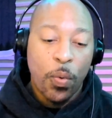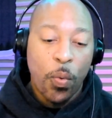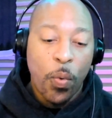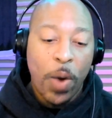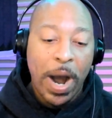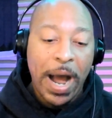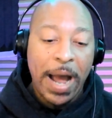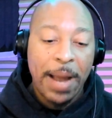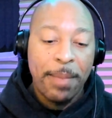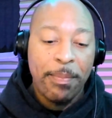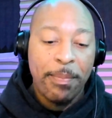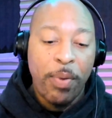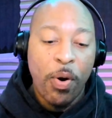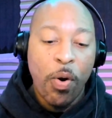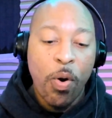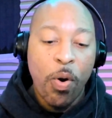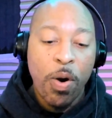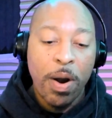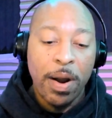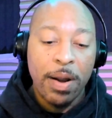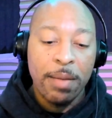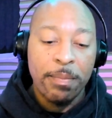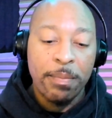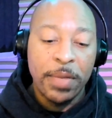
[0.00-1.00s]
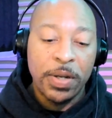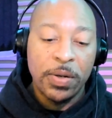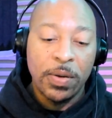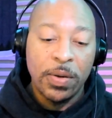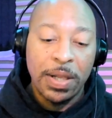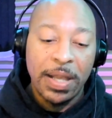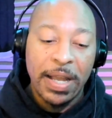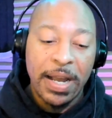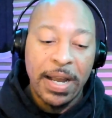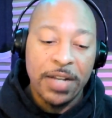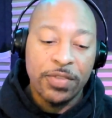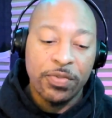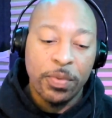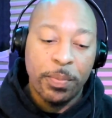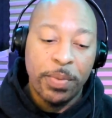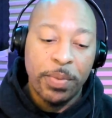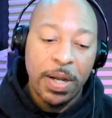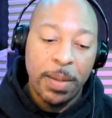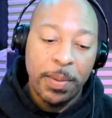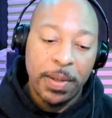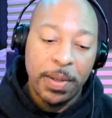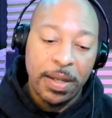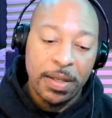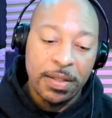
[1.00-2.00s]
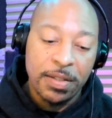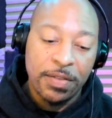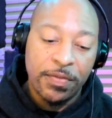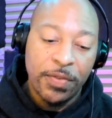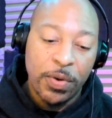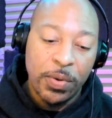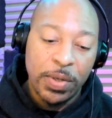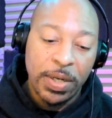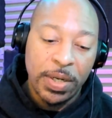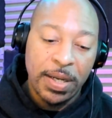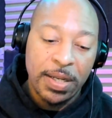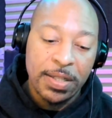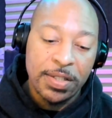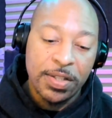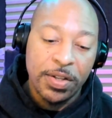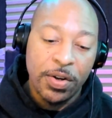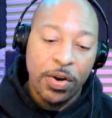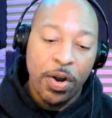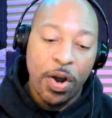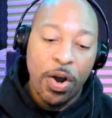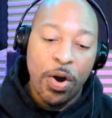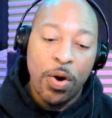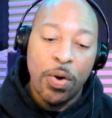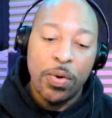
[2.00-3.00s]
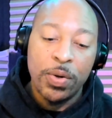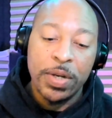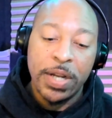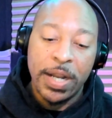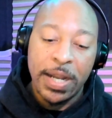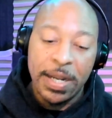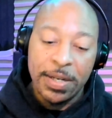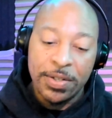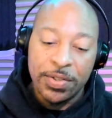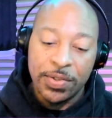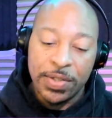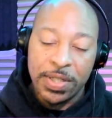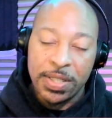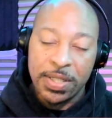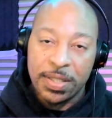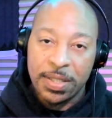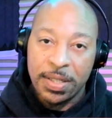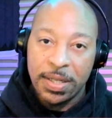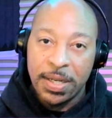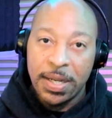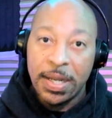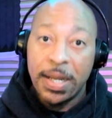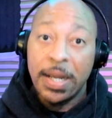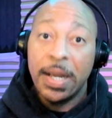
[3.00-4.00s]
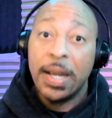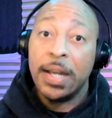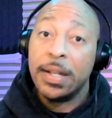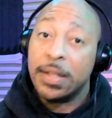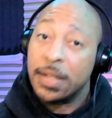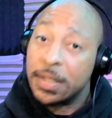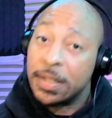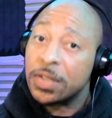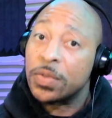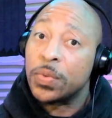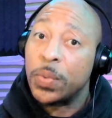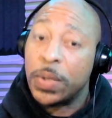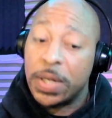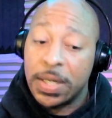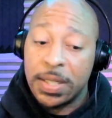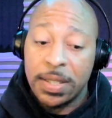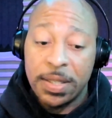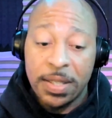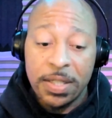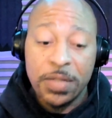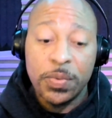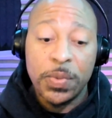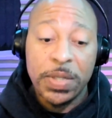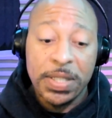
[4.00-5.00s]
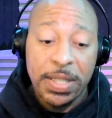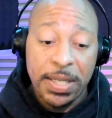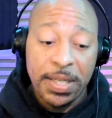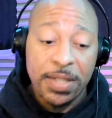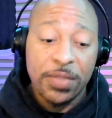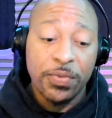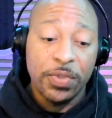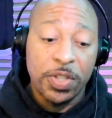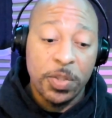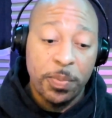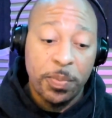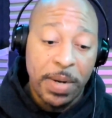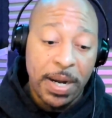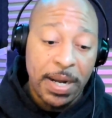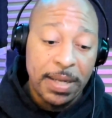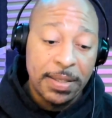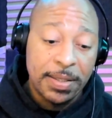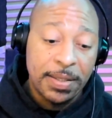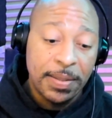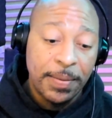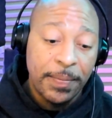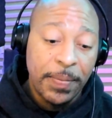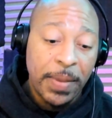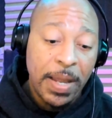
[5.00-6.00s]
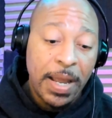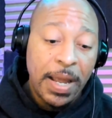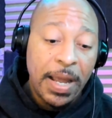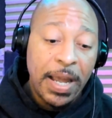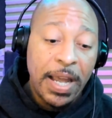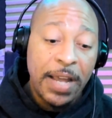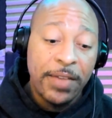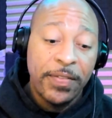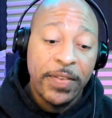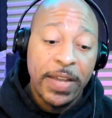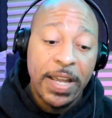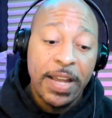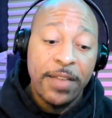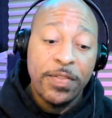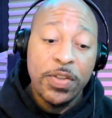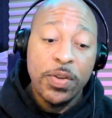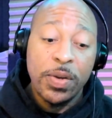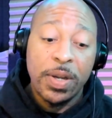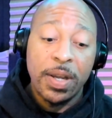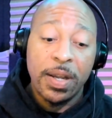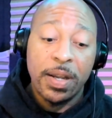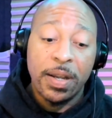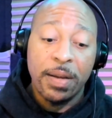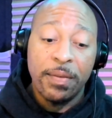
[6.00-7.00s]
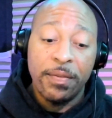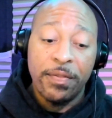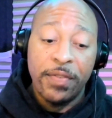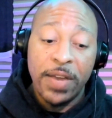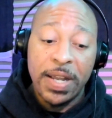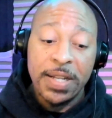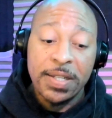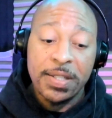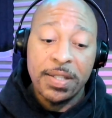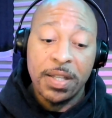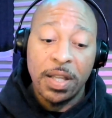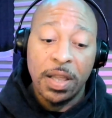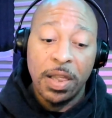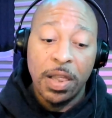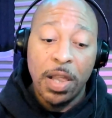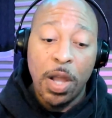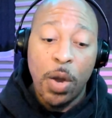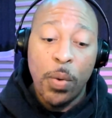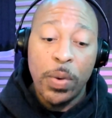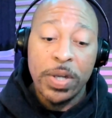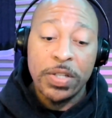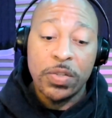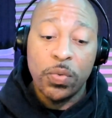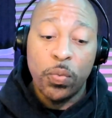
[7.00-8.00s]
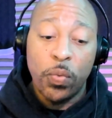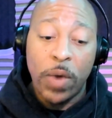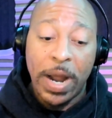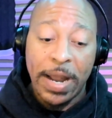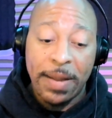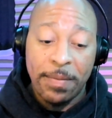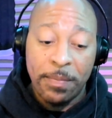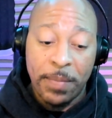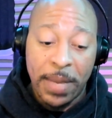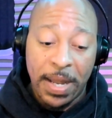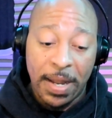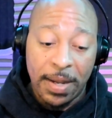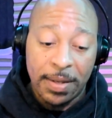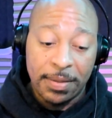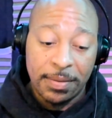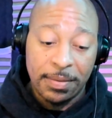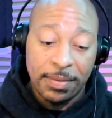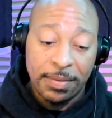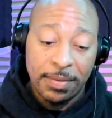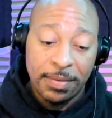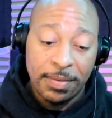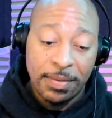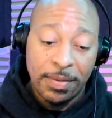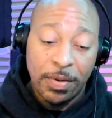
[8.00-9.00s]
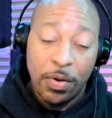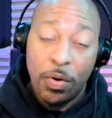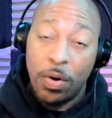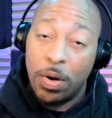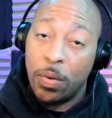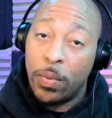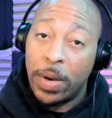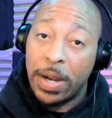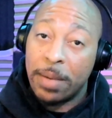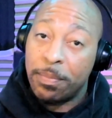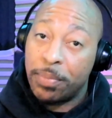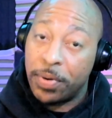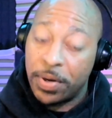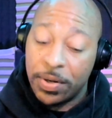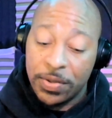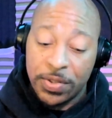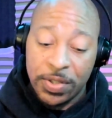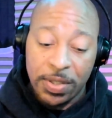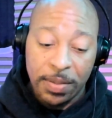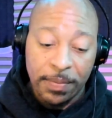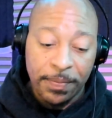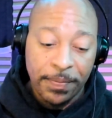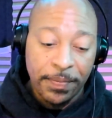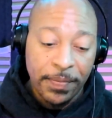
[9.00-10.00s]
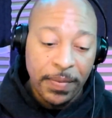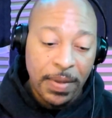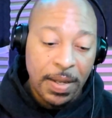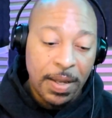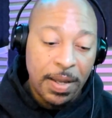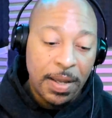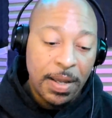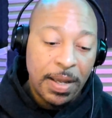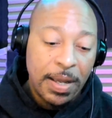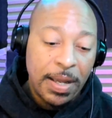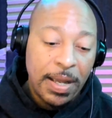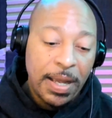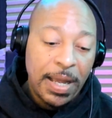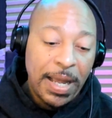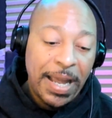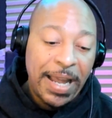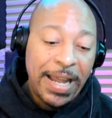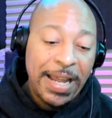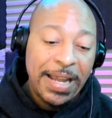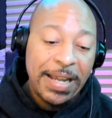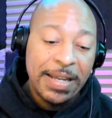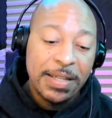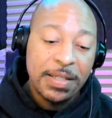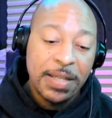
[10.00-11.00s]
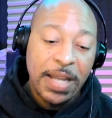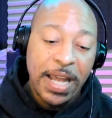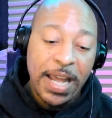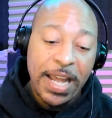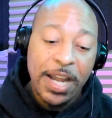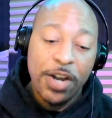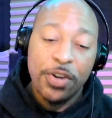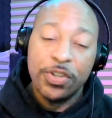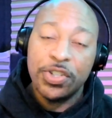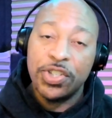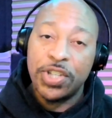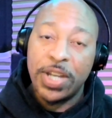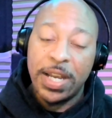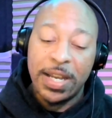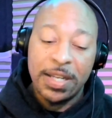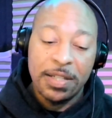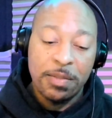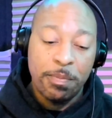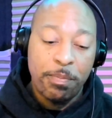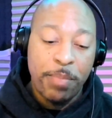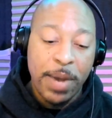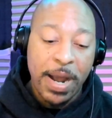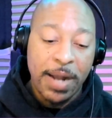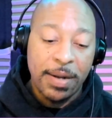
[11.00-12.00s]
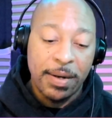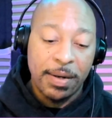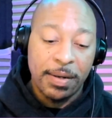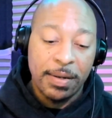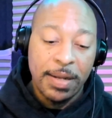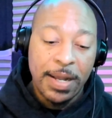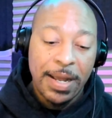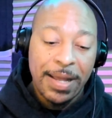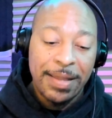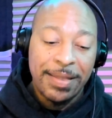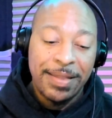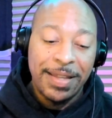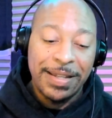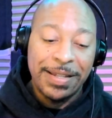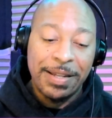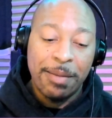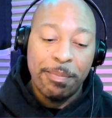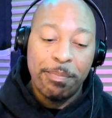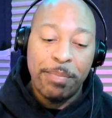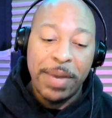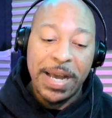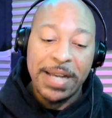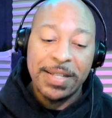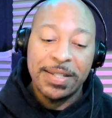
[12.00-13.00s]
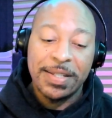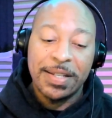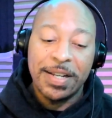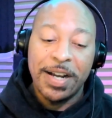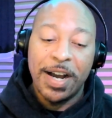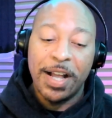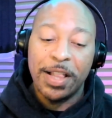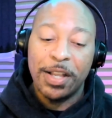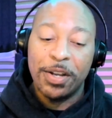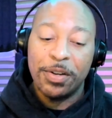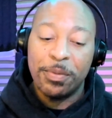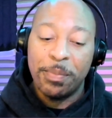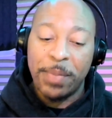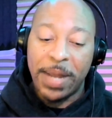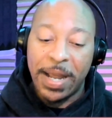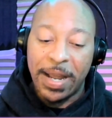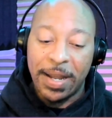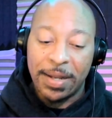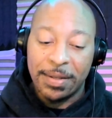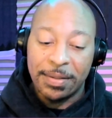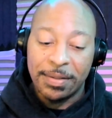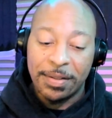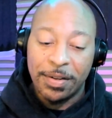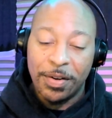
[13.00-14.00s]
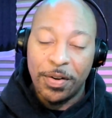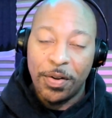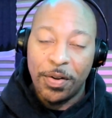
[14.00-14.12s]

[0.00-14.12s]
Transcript: why poor and middle class Republicans vote against their own interests. And this was his response. If you can convince the lowest white man or a white person, he or she is better than the best colored man